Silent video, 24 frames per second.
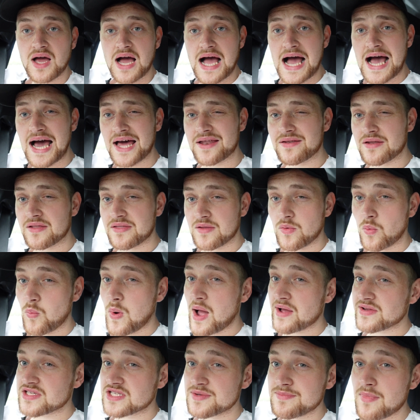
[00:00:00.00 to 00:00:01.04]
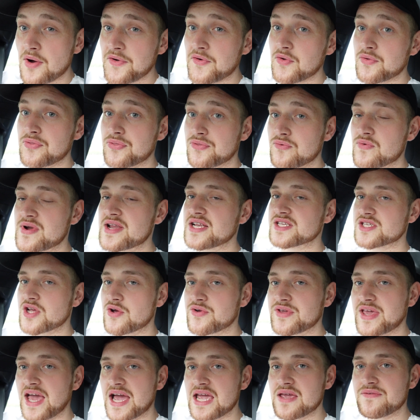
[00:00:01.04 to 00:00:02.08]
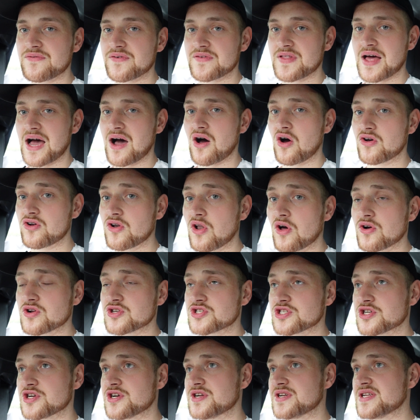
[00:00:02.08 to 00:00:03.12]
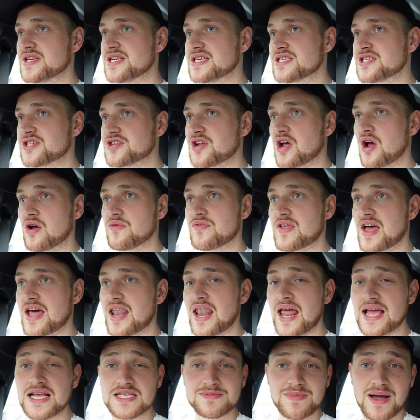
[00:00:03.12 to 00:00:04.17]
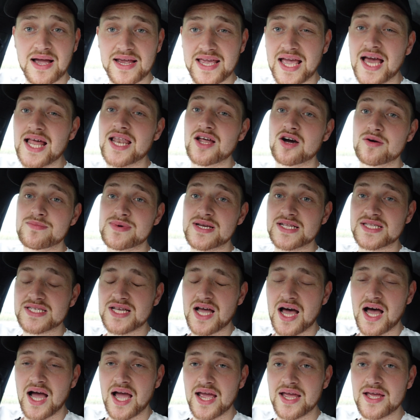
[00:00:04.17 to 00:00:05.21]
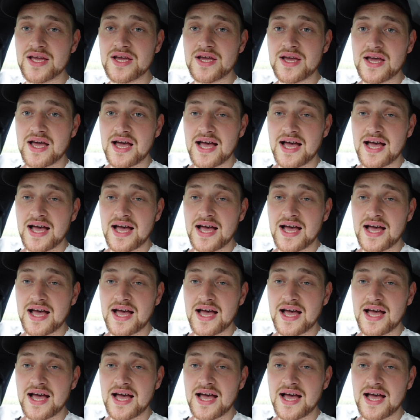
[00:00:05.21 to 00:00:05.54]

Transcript: And whilst the Model 3 is okay for that, on long journeys, you know, their legs might get a little bit tight.